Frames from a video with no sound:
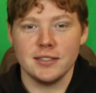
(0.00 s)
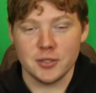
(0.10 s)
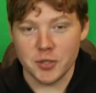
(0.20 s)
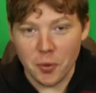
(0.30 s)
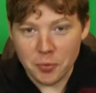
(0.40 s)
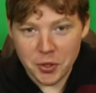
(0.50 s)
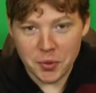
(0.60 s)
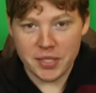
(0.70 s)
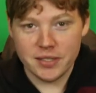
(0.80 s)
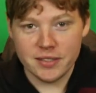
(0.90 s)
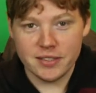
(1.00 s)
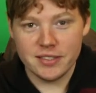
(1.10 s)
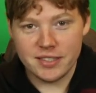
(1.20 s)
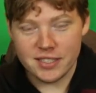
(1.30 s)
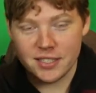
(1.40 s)
so don't do it.
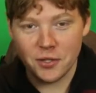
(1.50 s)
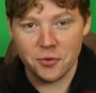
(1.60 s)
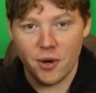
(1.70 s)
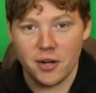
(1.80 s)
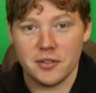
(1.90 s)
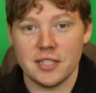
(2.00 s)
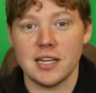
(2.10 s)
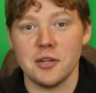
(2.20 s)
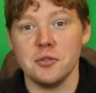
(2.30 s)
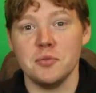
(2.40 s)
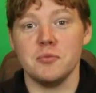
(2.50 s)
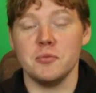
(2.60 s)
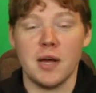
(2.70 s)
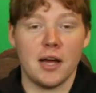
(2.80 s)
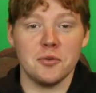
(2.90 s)
Distilled water, that's how you
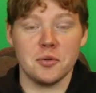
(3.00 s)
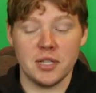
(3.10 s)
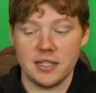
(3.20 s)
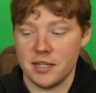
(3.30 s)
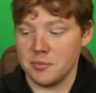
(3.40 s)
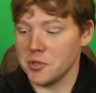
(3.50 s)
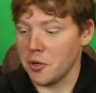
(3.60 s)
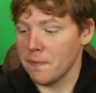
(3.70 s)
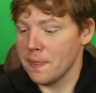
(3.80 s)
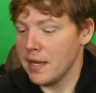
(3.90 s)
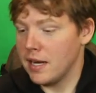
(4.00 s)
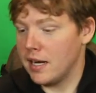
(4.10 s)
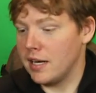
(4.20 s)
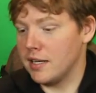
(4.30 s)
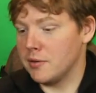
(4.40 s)
how you clean them. So
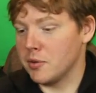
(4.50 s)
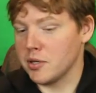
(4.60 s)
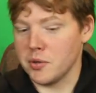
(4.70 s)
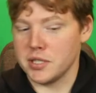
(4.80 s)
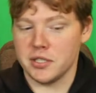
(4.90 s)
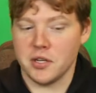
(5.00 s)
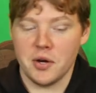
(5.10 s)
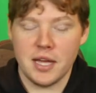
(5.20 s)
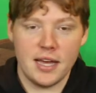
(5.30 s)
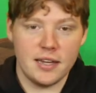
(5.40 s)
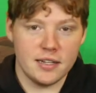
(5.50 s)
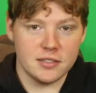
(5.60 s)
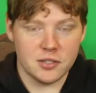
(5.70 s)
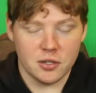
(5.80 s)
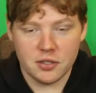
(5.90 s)
uh, we're going to go ahead
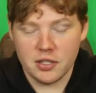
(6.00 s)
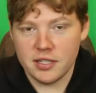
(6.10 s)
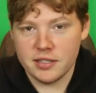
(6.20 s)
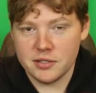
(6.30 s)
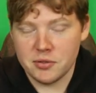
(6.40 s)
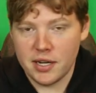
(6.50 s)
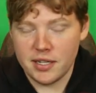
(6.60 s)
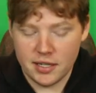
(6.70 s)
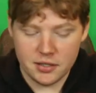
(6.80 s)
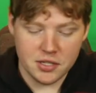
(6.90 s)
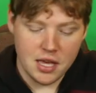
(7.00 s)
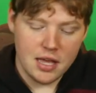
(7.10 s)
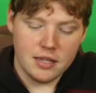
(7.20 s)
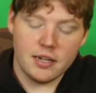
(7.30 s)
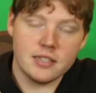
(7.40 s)
and start cleaning these radiators.
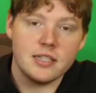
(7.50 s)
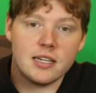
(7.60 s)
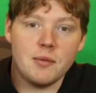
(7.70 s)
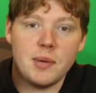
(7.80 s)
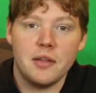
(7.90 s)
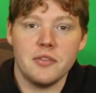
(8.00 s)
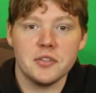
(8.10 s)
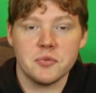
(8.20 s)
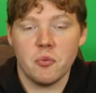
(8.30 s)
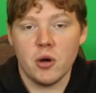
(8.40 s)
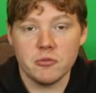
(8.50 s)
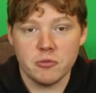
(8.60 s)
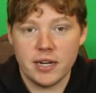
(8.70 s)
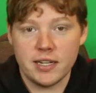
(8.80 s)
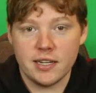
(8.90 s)
The nice thing about this one
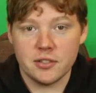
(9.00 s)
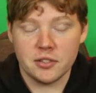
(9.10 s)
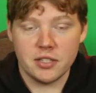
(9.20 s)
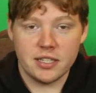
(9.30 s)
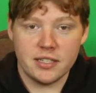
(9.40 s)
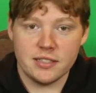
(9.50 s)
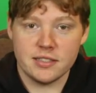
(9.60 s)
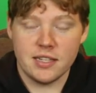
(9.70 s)
radiator clean